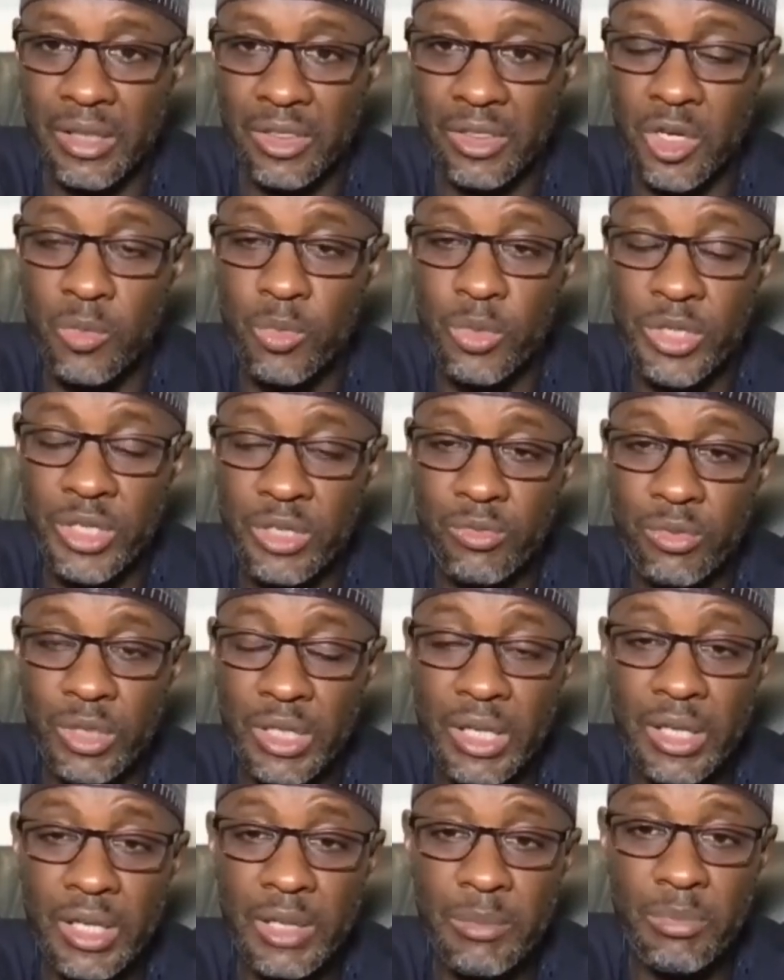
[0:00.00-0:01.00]
Some would
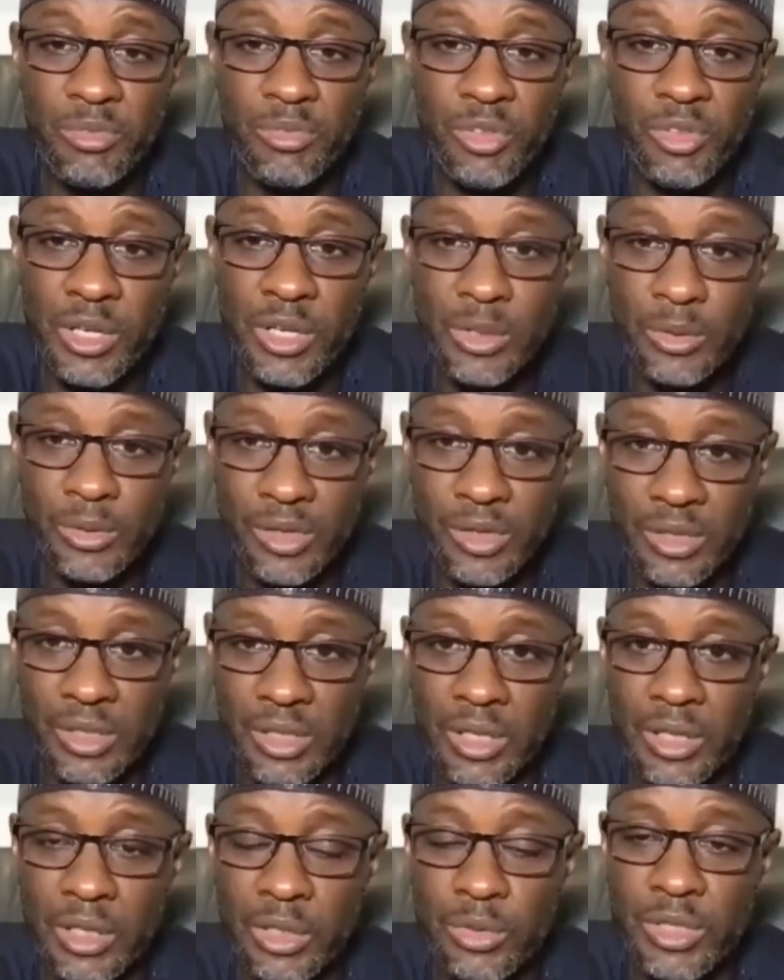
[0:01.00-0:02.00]
even clip videos,
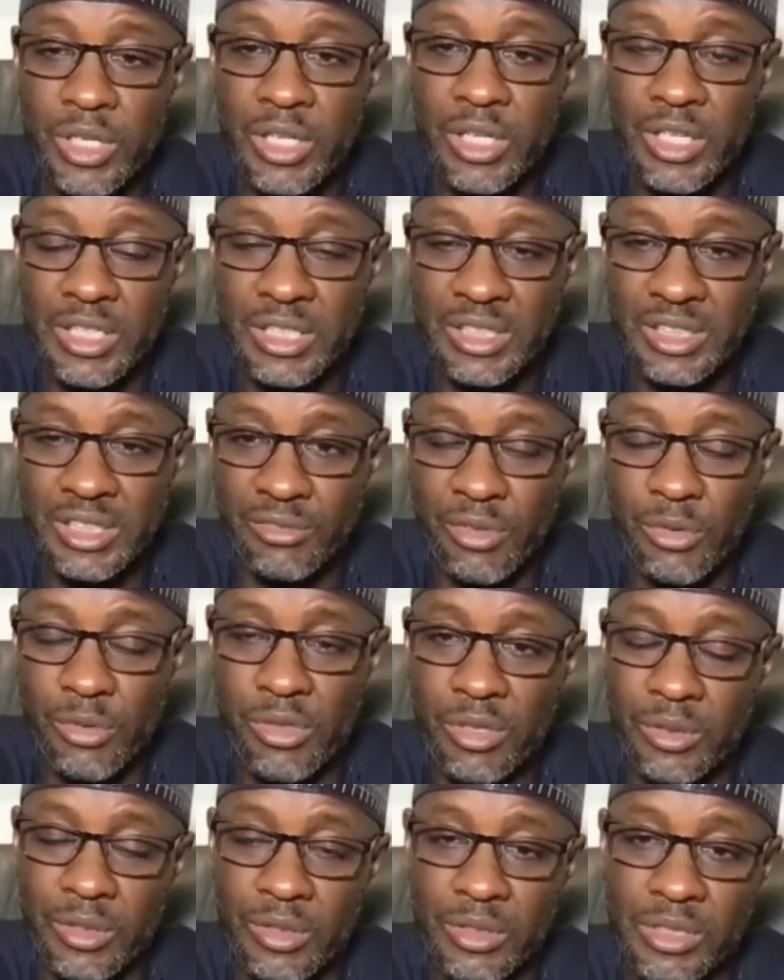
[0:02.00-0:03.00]
including
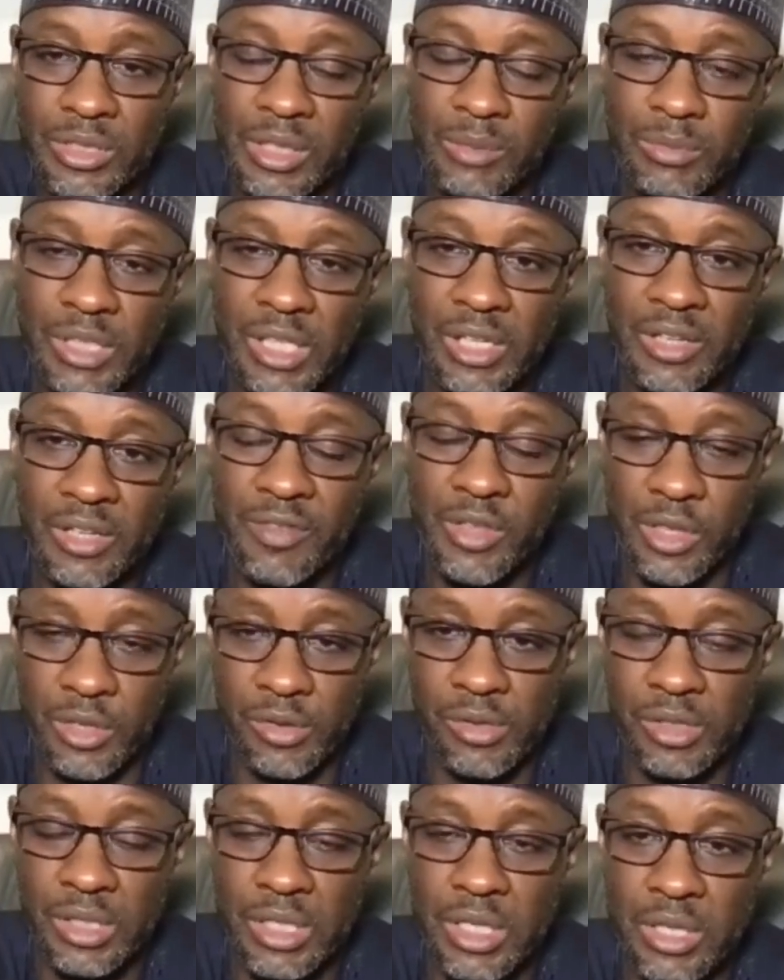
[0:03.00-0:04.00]
interviews on
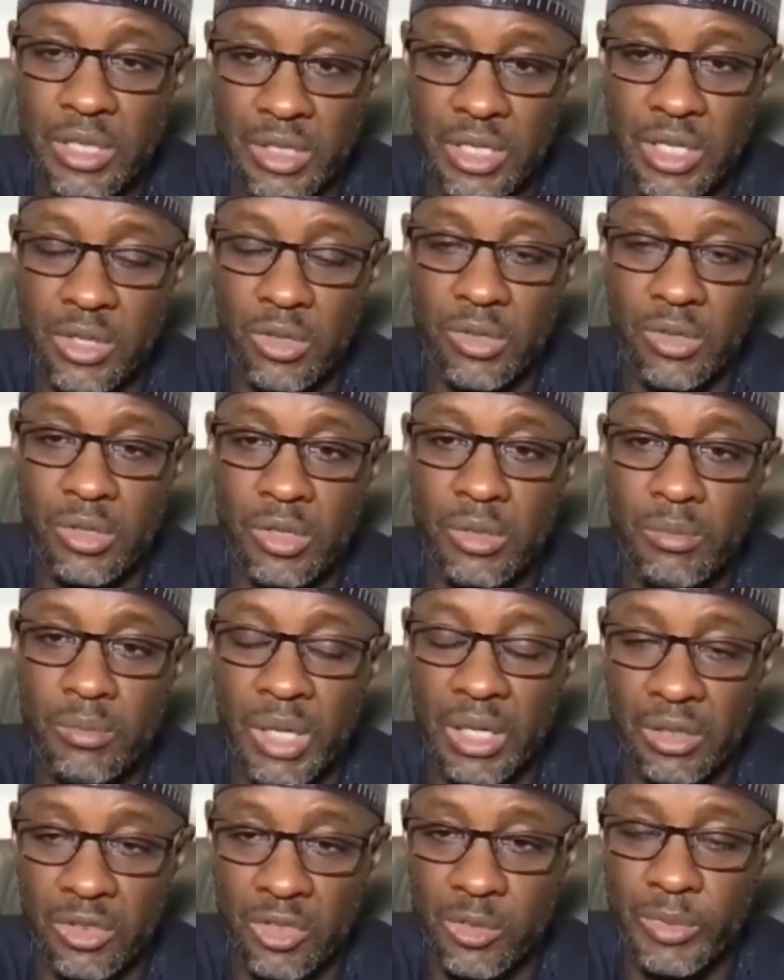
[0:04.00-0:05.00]
television stations,
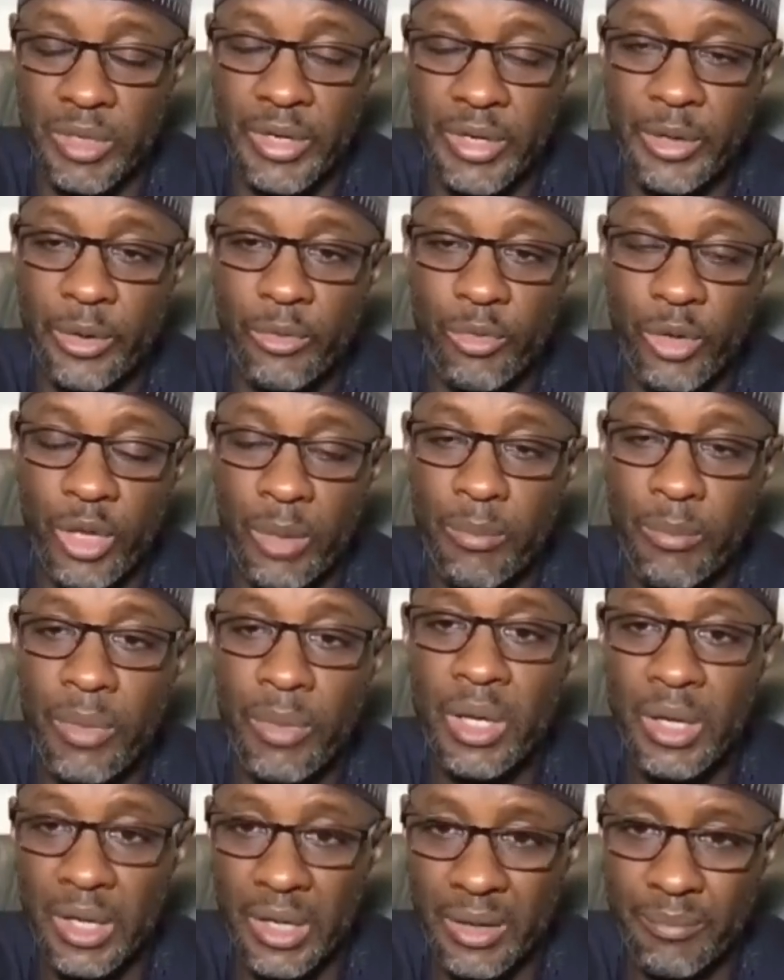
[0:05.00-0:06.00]
make a summary of them
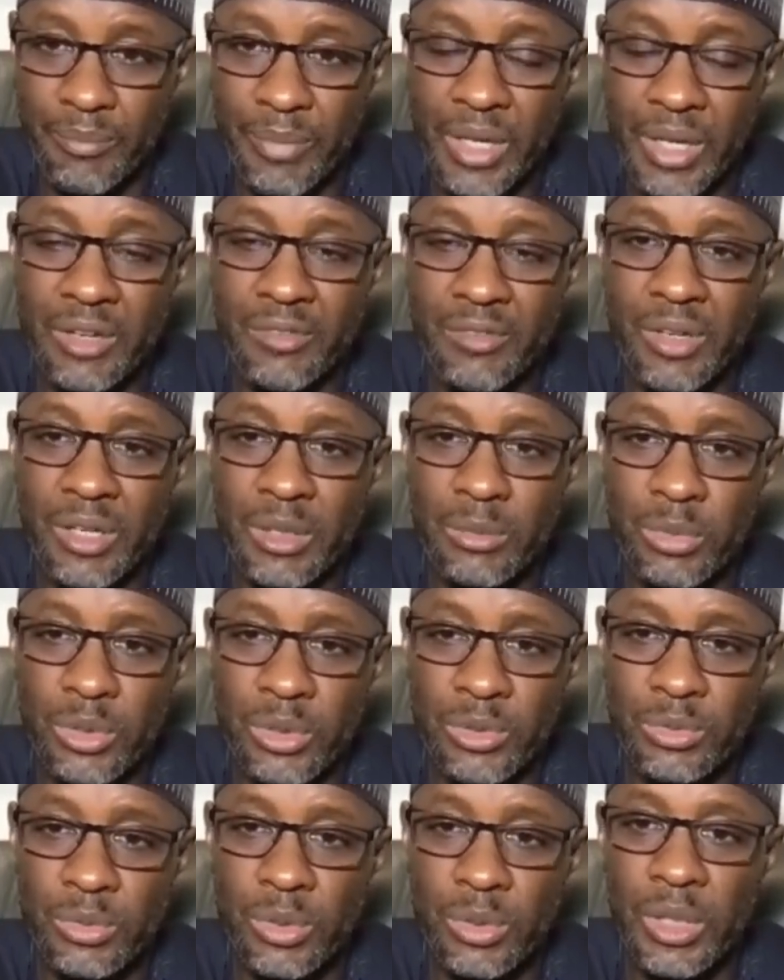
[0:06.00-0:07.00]
and make
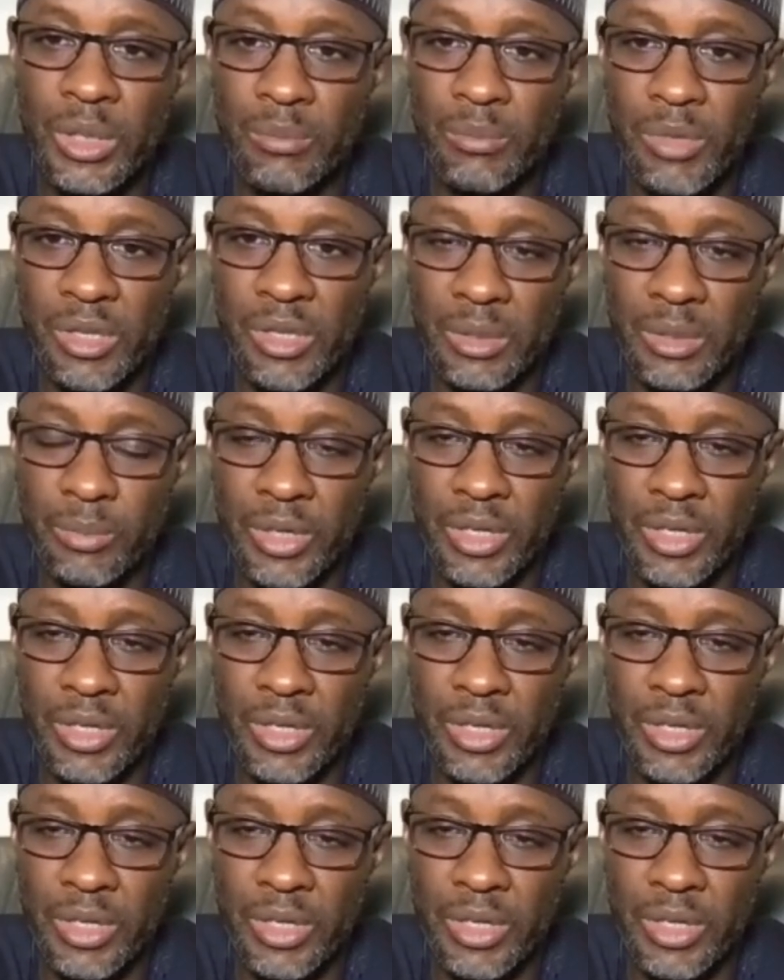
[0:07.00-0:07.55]
available to Mr.